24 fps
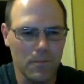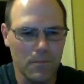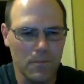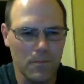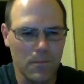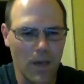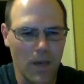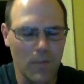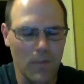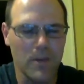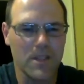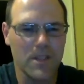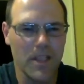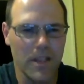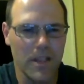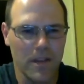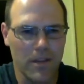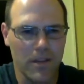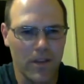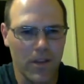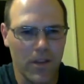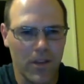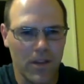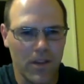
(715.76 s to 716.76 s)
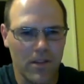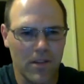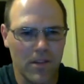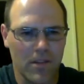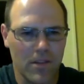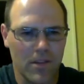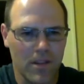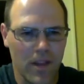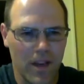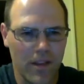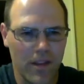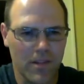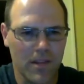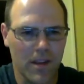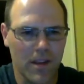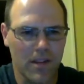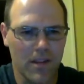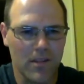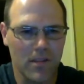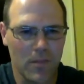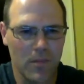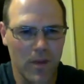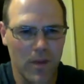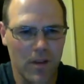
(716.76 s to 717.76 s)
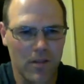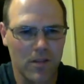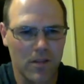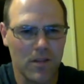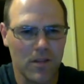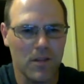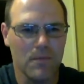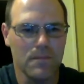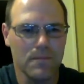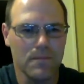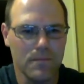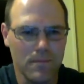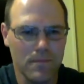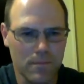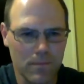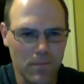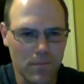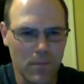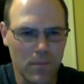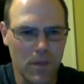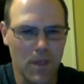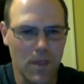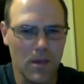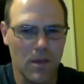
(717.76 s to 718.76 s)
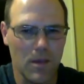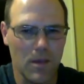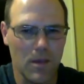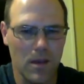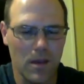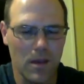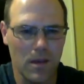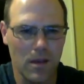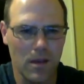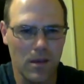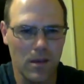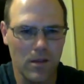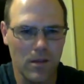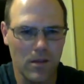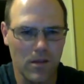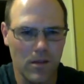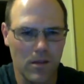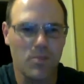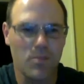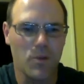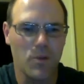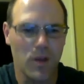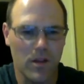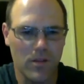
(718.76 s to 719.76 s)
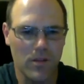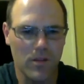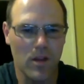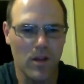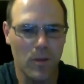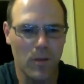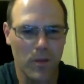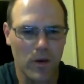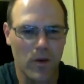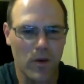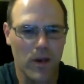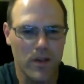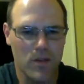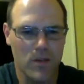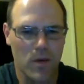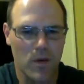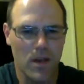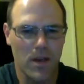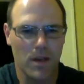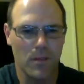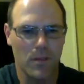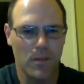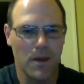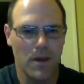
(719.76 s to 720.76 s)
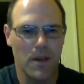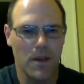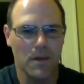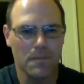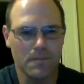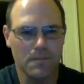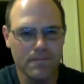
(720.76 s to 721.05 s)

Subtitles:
I'll be taking the thesis class next semester in the spring, so I'll be graduating in May.